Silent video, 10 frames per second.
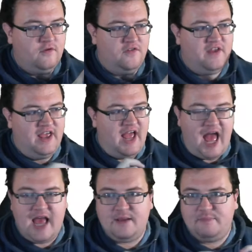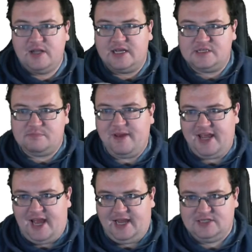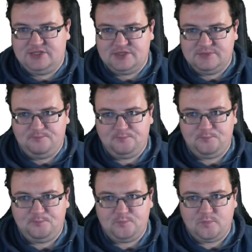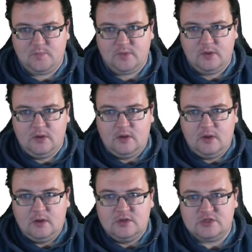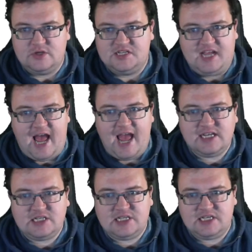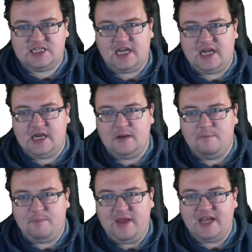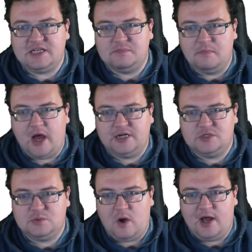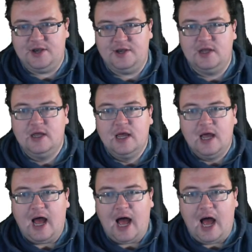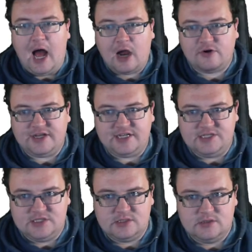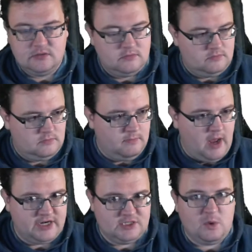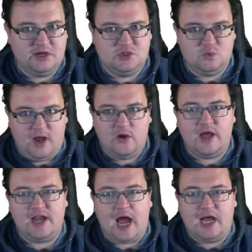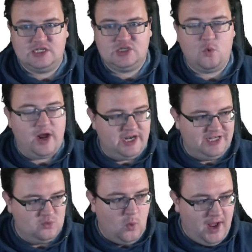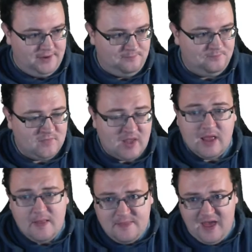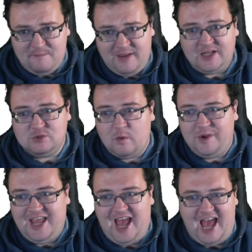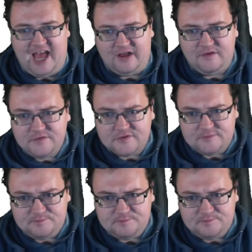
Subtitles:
got there, a plus bx. So it says a is 16, b is minus 1, r is minus 1 as well, and r squared is 1. That means what we have